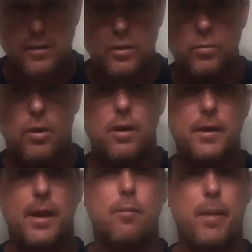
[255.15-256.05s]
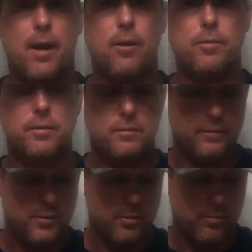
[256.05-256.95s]
you are now bound
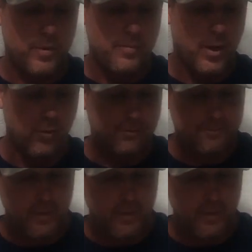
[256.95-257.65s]
to the remote.